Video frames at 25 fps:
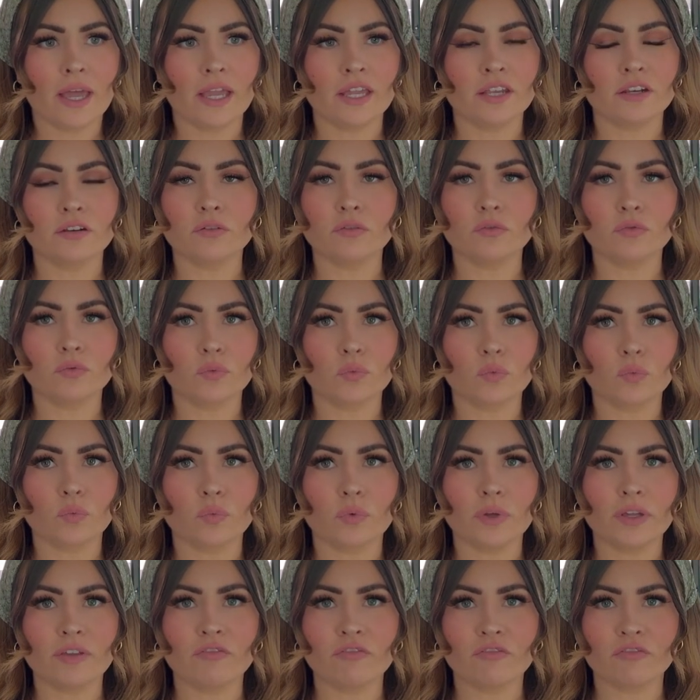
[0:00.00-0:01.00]
and
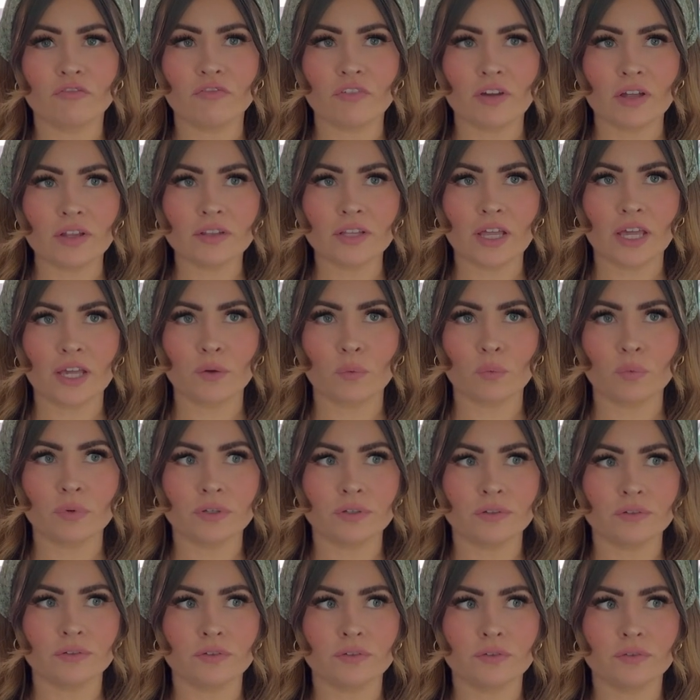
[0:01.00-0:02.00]
it felt like
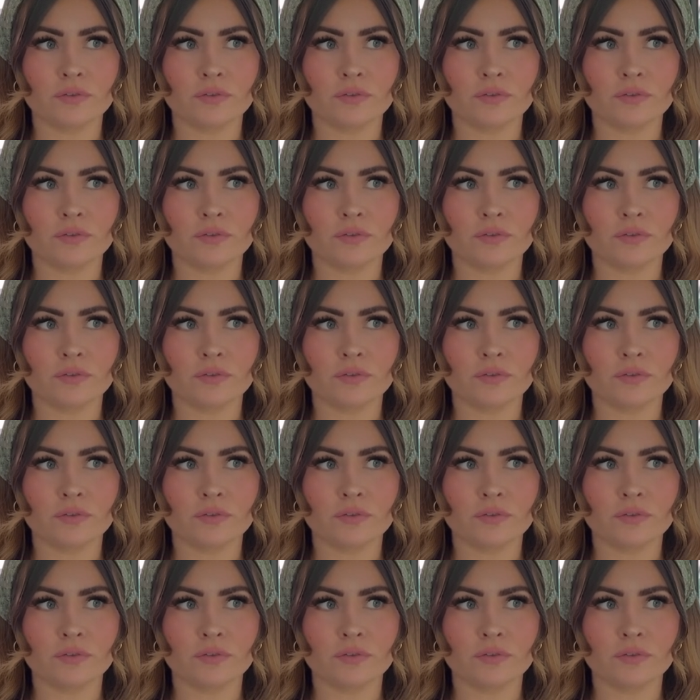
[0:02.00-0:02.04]
we